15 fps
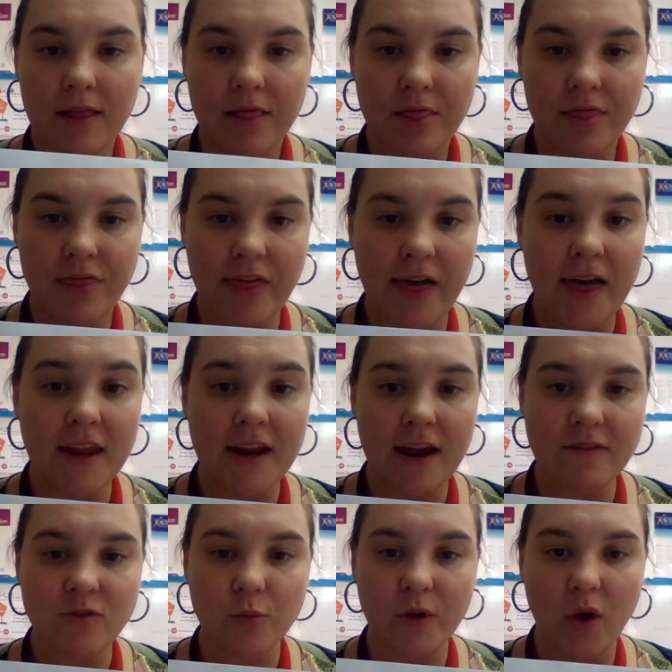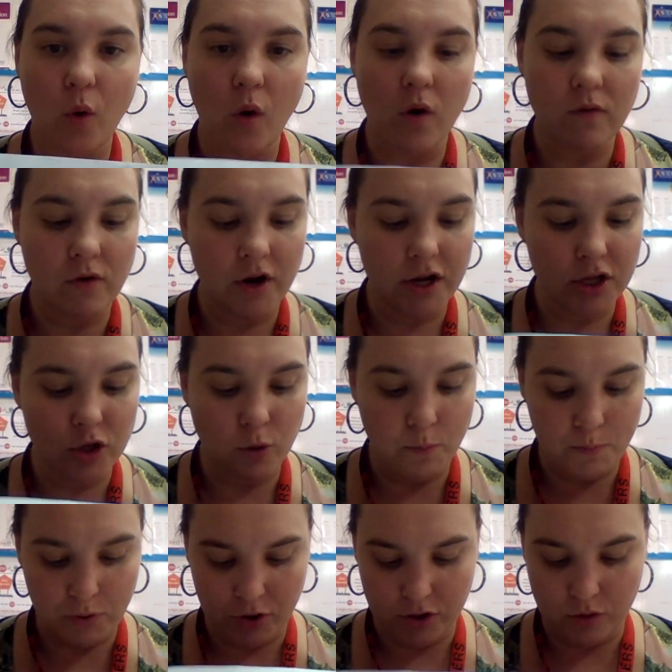Then after we go over it, you'll
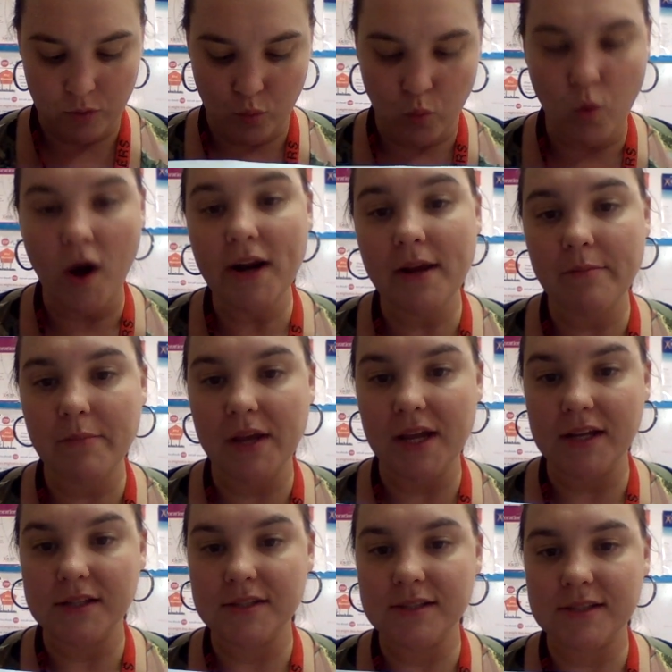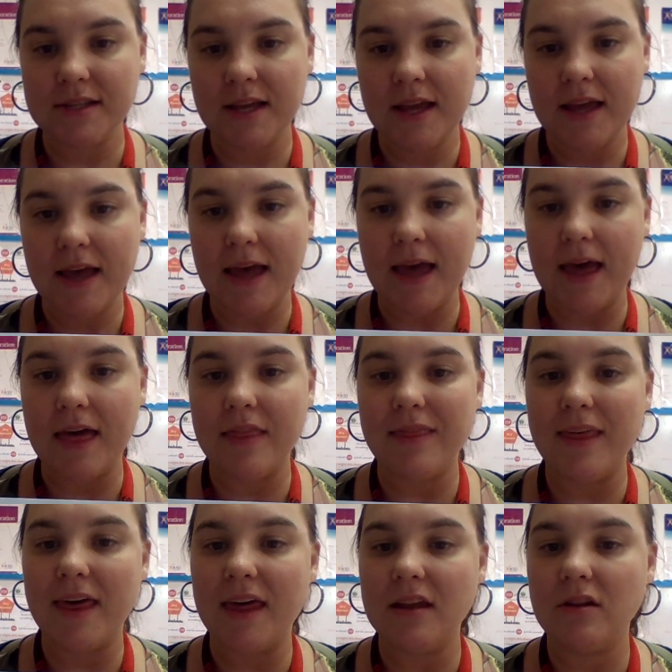put what it means.
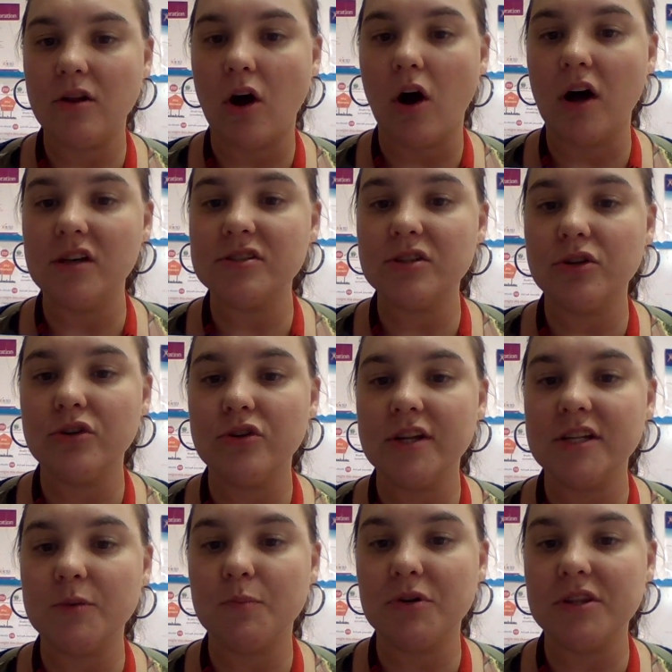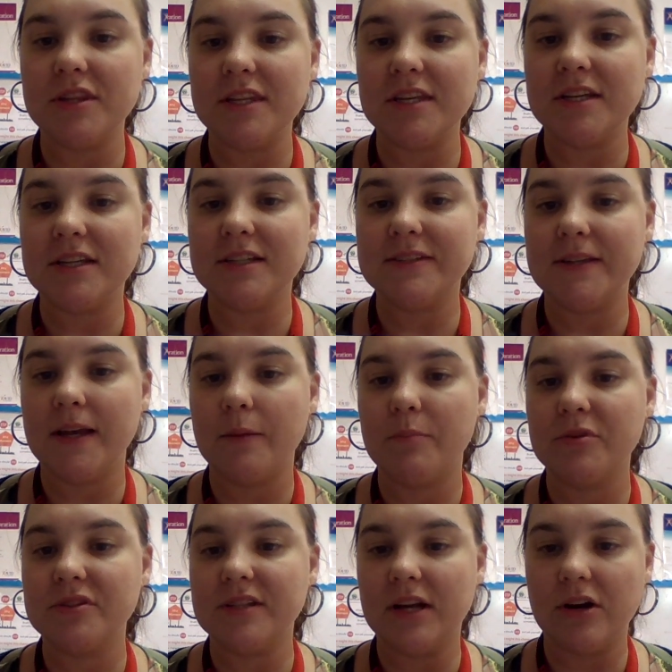And then also you need to put the
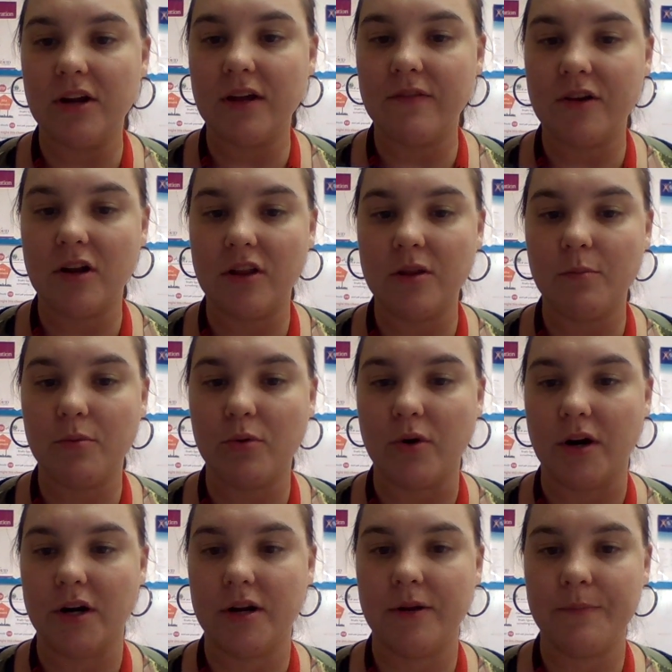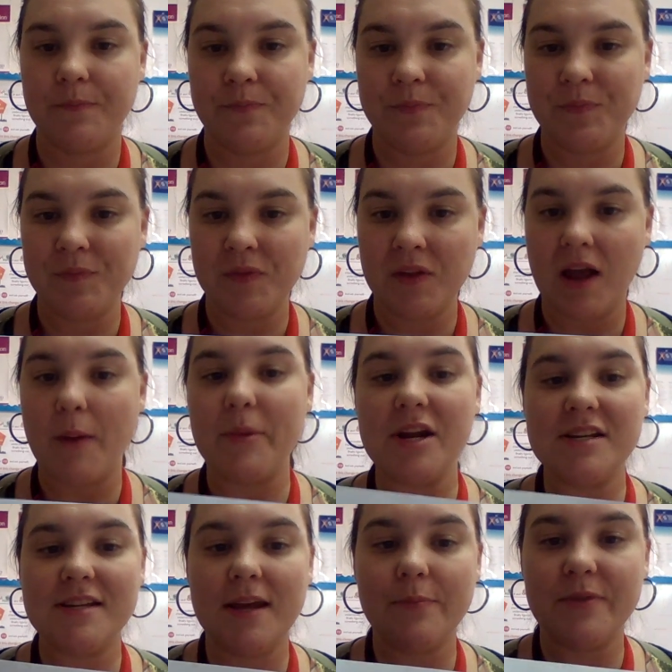examples that are given on the board. I'm going
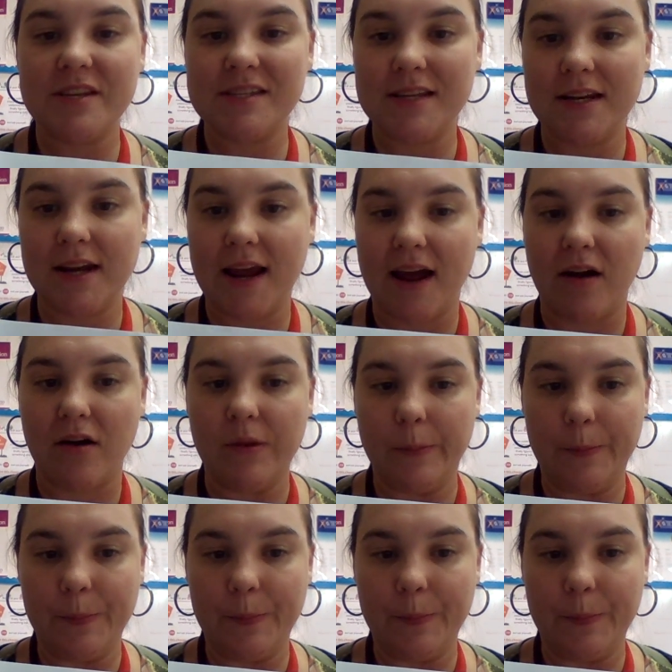to tape this in now.